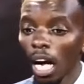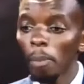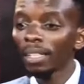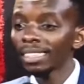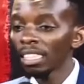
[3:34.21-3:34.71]

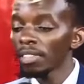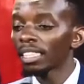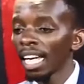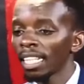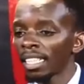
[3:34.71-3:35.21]
happens every
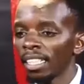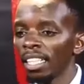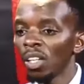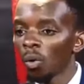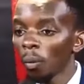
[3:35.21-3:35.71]
Sunday
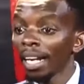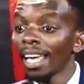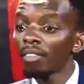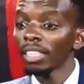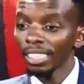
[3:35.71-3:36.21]
when I
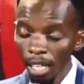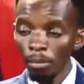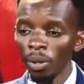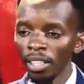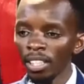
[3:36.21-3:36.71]
have a
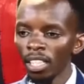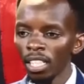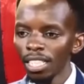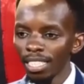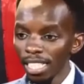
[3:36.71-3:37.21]
sermon.
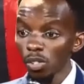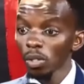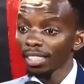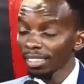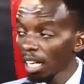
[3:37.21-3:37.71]
It is
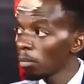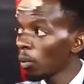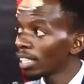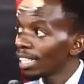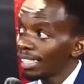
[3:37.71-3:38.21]
not a
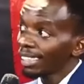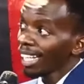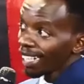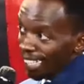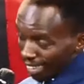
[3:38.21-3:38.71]
sermon, it is a
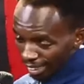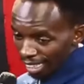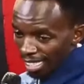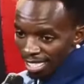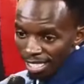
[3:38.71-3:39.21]

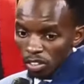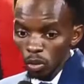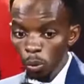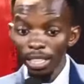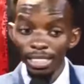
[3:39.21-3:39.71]
letter to the